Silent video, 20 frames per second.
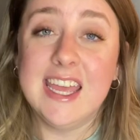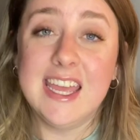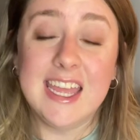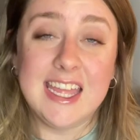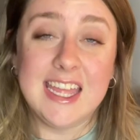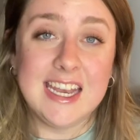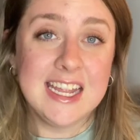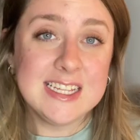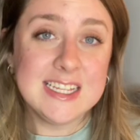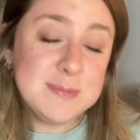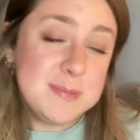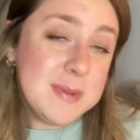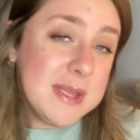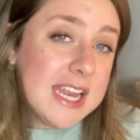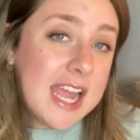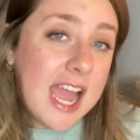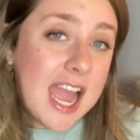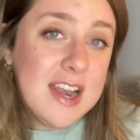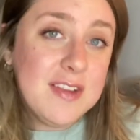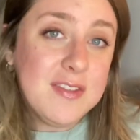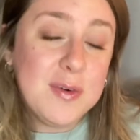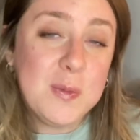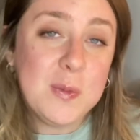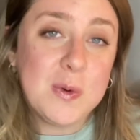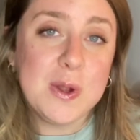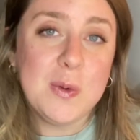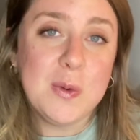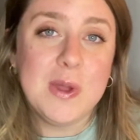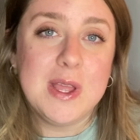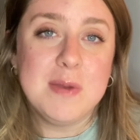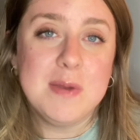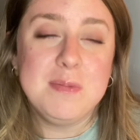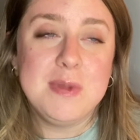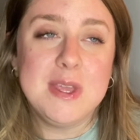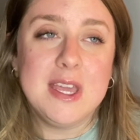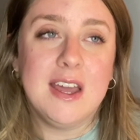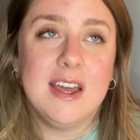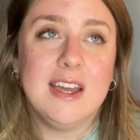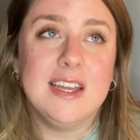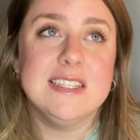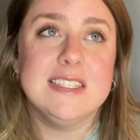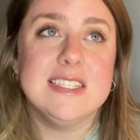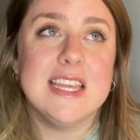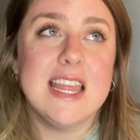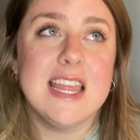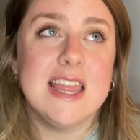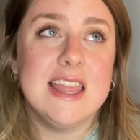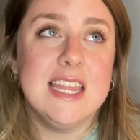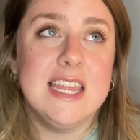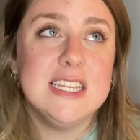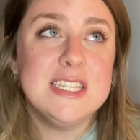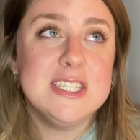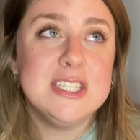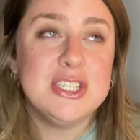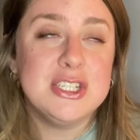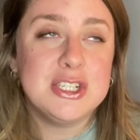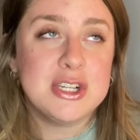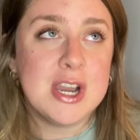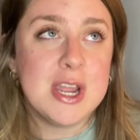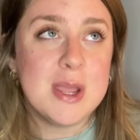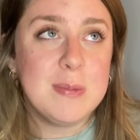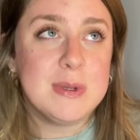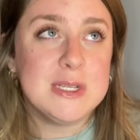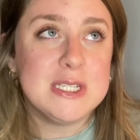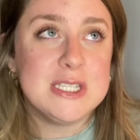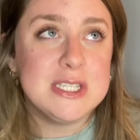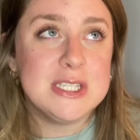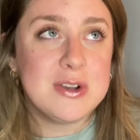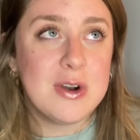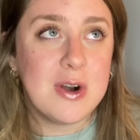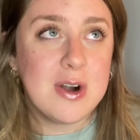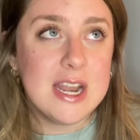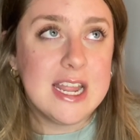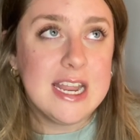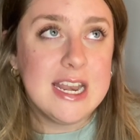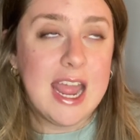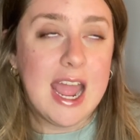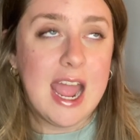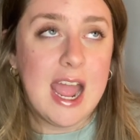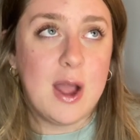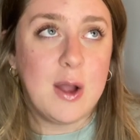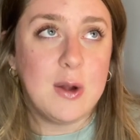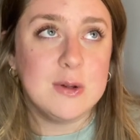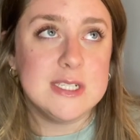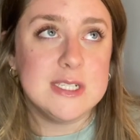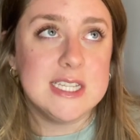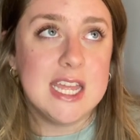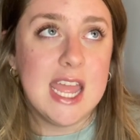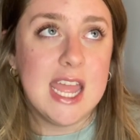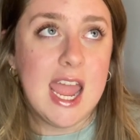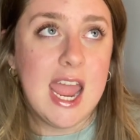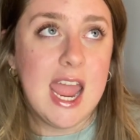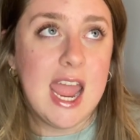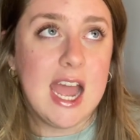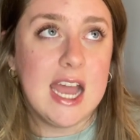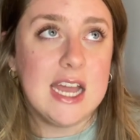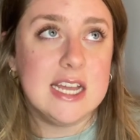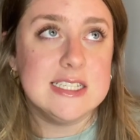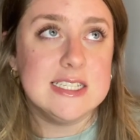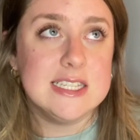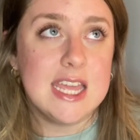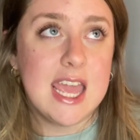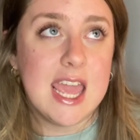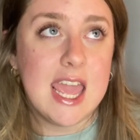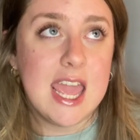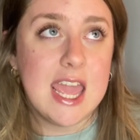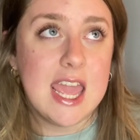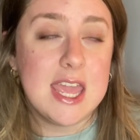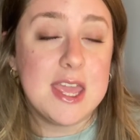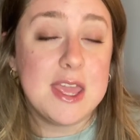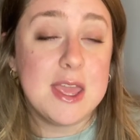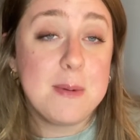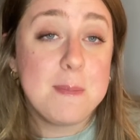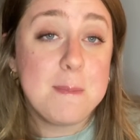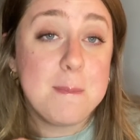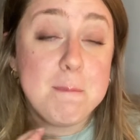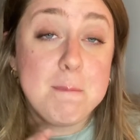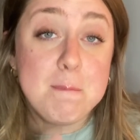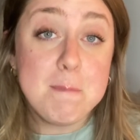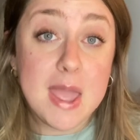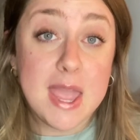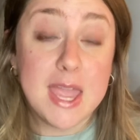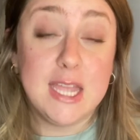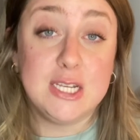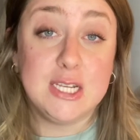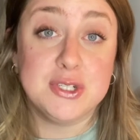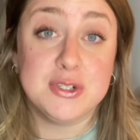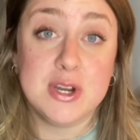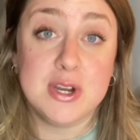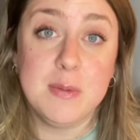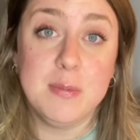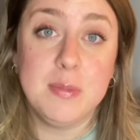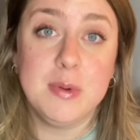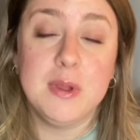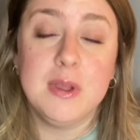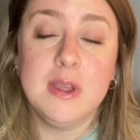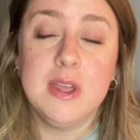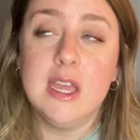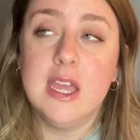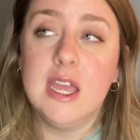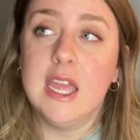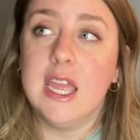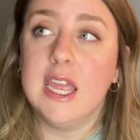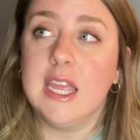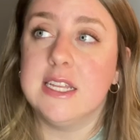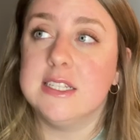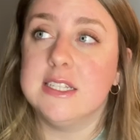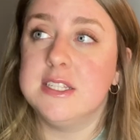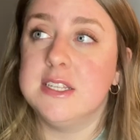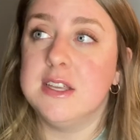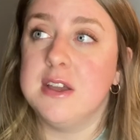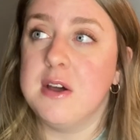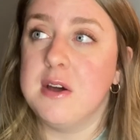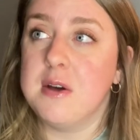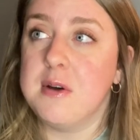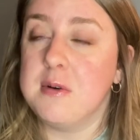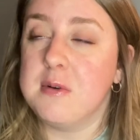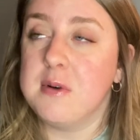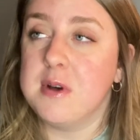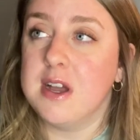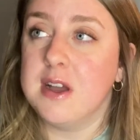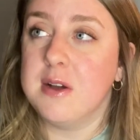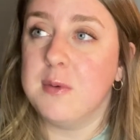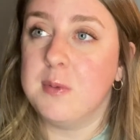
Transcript: it has been kind of a whirlwind, because this trip started out as a May trip. And so